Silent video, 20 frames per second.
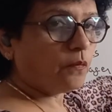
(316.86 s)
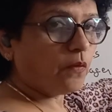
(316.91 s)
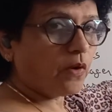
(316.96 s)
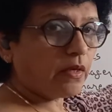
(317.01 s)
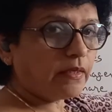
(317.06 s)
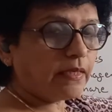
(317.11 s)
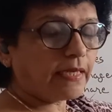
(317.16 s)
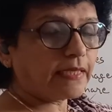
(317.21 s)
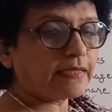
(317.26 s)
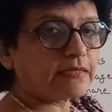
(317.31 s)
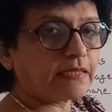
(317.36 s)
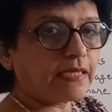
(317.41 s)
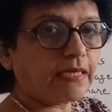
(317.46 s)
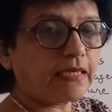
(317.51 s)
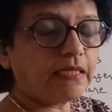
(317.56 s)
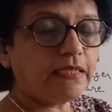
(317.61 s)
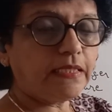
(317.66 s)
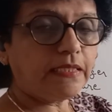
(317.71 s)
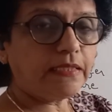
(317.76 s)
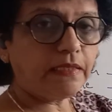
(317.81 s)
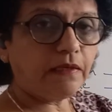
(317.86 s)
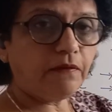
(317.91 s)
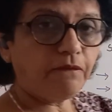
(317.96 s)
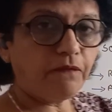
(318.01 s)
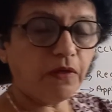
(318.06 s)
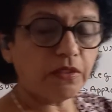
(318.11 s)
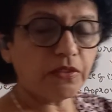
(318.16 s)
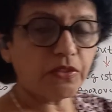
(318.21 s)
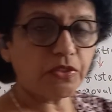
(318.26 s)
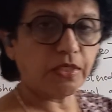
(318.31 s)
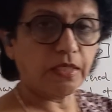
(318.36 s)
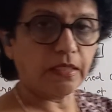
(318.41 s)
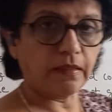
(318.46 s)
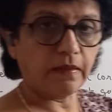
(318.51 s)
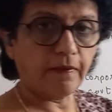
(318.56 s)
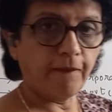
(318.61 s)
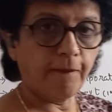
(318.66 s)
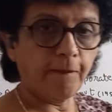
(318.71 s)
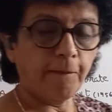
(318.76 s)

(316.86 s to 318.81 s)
what exactly they function?